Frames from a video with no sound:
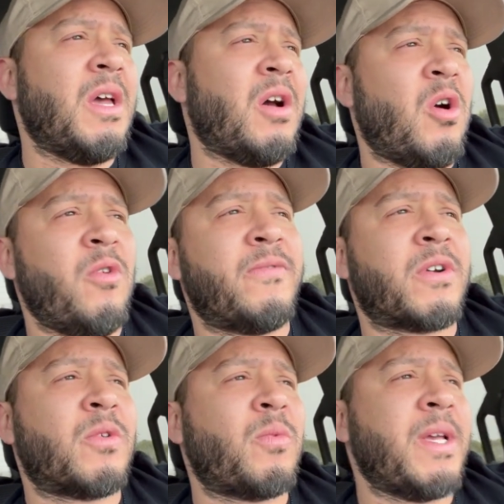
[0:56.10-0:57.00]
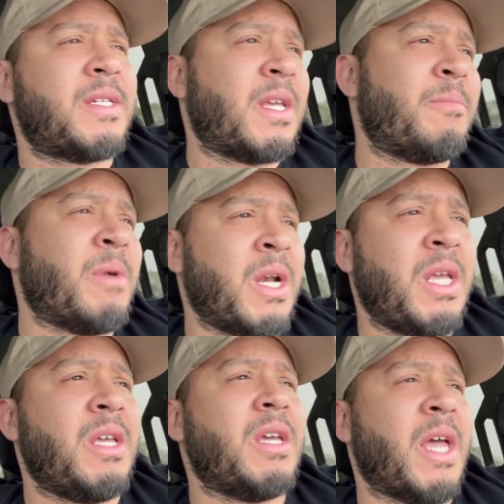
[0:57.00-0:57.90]
over wasting
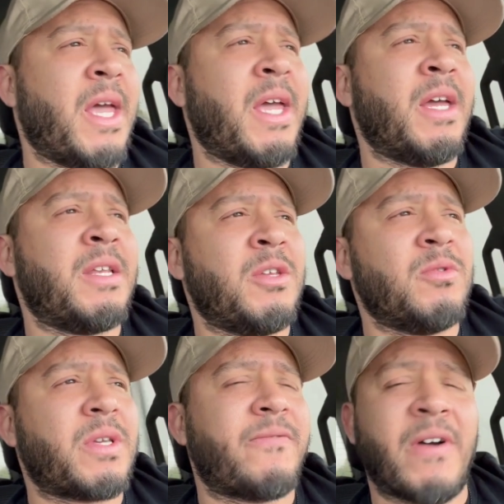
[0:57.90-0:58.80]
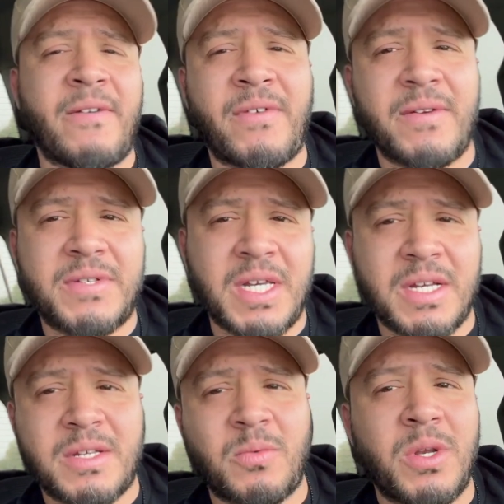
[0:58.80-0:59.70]
money and using
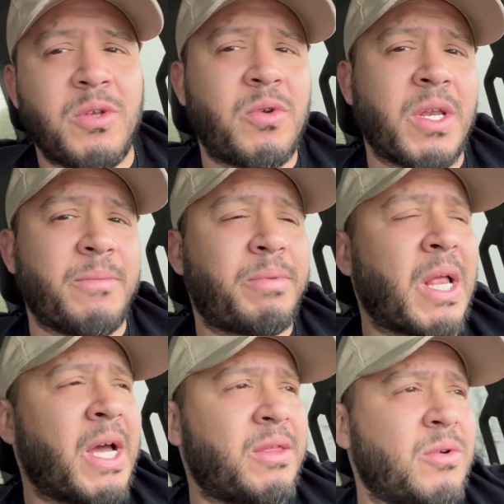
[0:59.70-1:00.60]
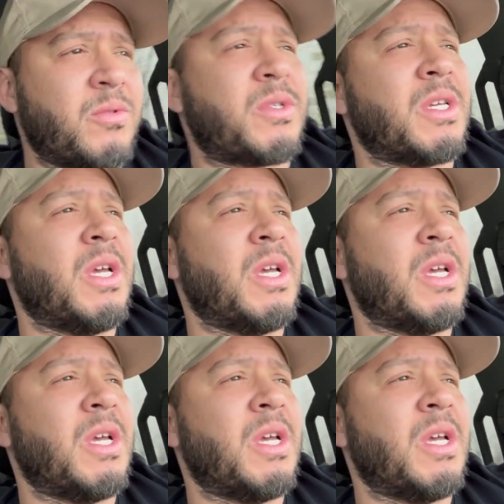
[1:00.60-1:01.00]
5.56 when you can apply those